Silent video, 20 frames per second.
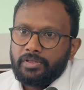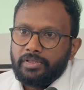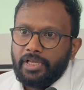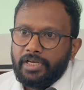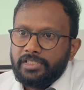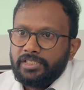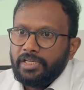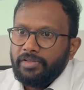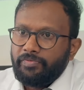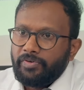
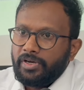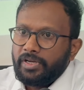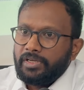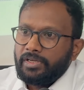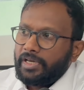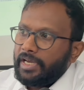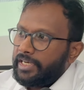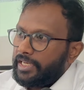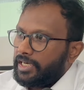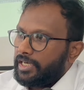That's a
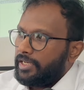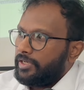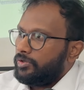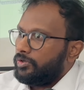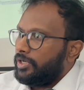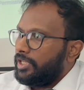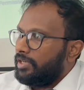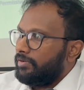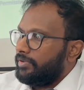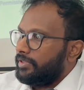different category to
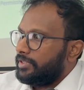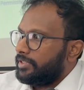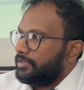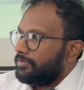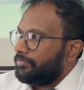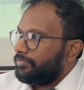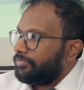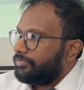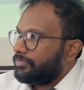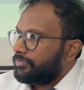deal
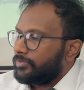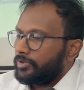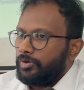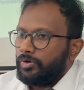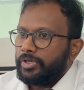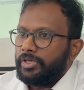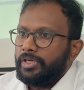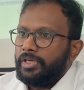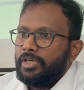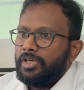with.
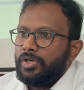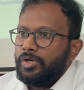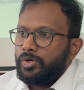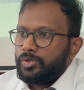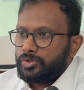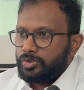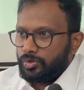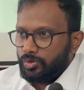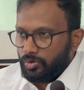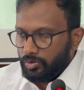Okay,
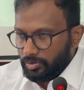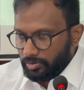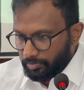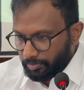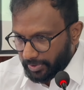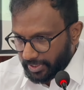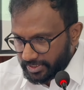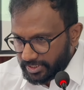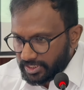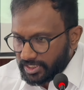so
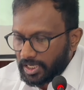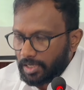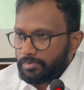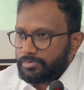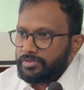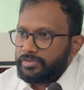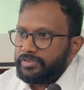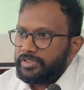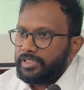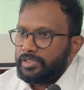patient
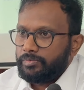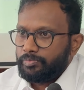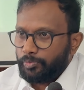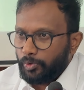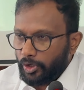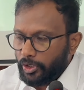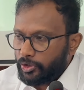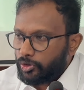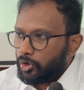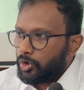comes with a
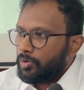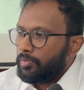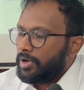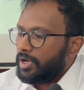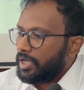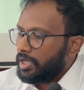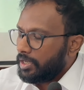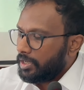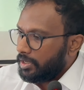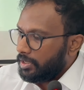
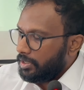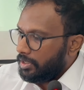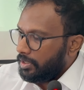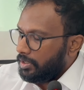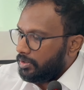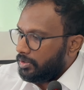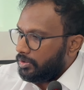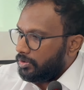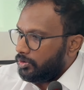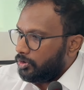
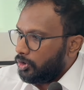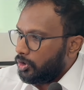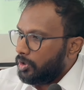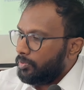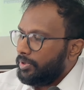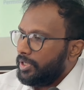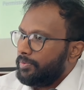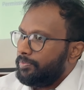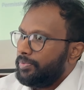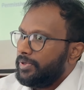polytrauma, low
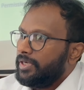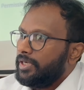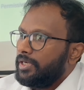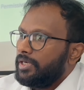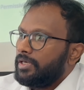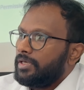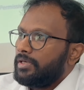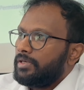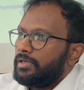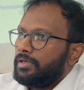BP,
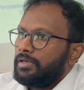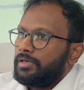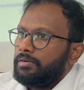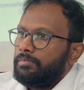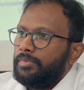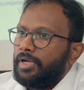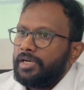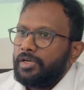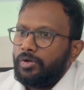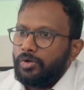
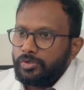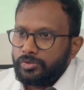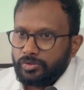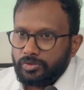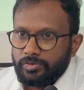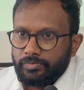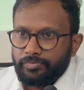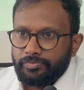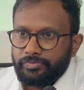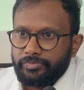blood
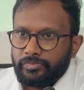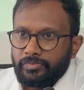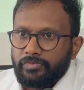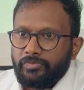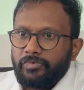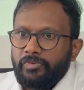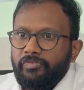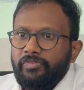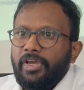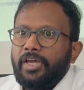loss.
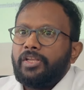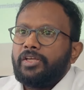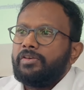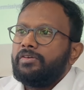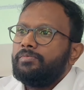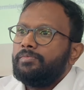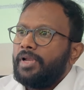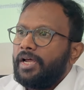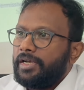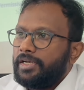We have to
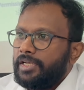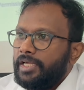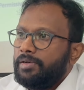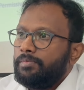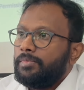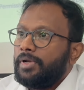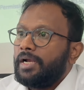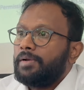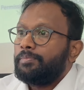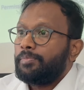give blood
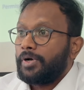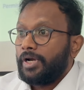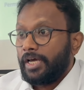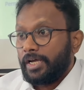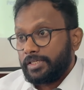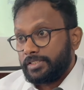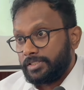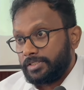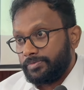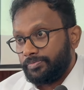and blood
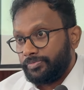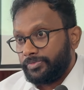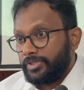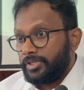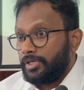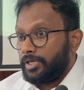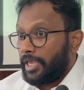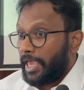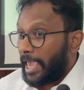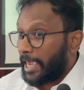products.
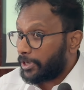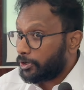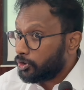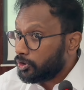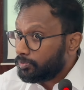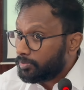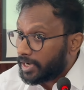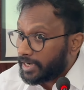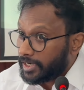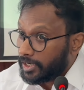
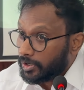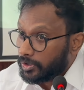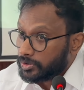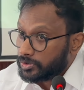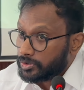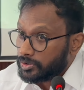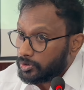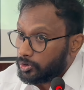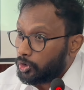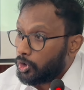Acute blood
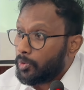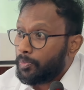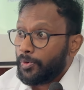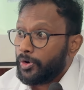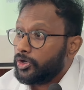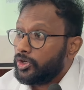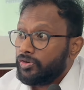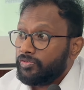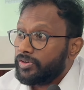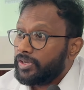loss. No
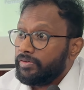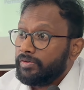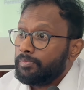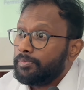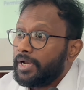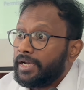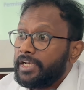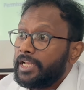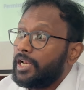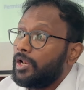point of giving
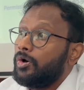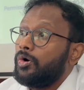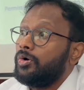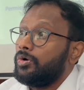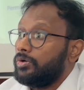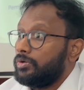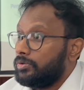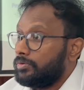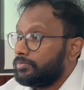blood alone.